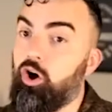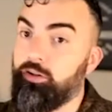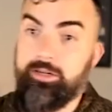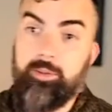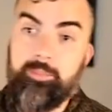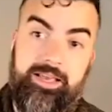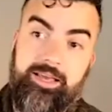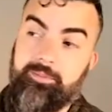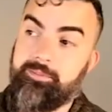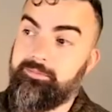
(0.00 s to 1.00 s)
and I'm like,
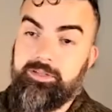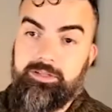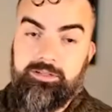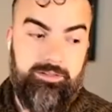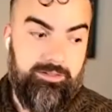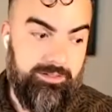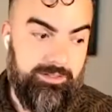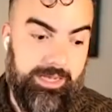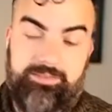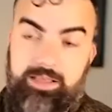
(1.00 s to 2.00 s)
"Hey,
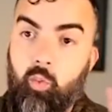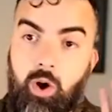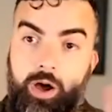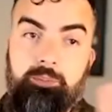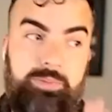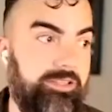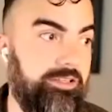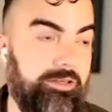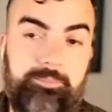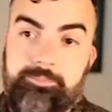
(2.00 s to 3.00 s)
guys, I want to be
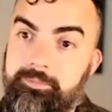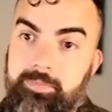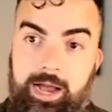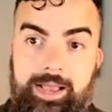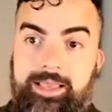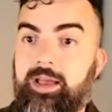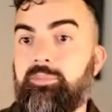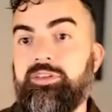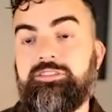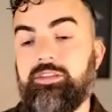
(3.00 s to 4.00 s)
there. I can't
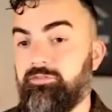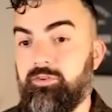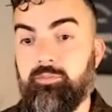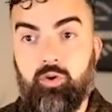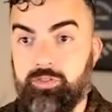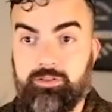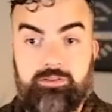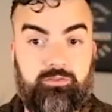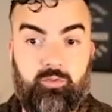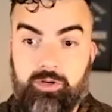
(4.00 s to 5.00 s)
be sitting for more than
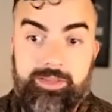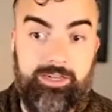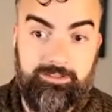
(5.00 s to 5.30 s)
20 minutes.